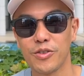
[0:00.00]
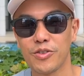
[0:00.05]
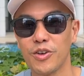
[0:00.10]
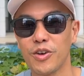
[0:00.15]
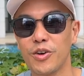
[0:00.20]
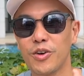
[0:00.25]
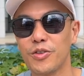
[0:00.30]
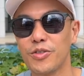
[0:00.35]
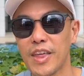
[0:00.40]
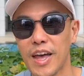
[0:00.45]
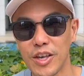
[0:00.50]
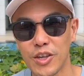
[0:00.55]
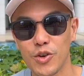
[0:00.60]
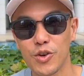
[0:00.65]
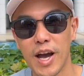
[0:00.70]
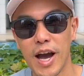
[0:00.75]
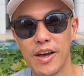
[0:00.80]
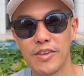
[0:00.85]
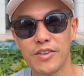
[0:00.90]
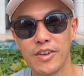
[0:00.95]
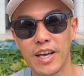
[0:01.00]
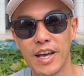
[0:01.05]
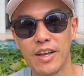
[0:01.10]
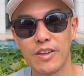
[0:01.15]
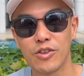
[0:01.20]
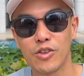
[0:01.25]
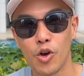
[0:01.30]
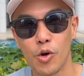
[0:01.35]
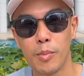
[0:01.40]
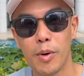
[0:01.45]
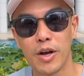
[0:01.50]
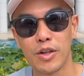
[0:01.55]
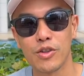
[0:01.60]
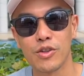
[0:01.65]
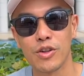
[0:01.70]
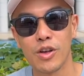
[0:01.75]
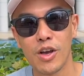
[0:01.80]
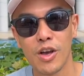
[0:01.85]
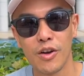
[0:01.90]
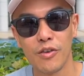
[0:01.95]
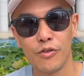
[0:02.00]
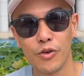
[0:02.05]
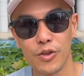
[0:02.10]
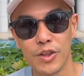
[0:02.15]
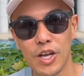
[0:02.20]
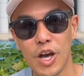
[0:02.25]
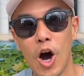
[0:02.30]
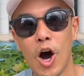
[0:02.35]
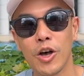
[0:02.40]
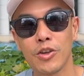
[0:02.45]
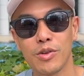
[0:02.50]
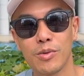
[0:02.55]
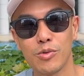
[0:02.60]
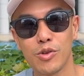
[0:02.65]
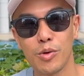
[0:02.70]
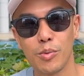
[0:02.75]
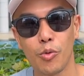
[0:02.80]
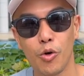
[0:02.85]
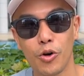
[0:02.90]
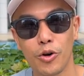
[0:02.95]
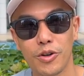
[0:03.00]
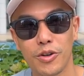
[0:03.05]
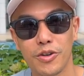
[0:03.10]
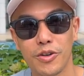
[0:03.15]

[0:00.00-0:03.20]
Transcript: So thank you guys again so much for the awesome support.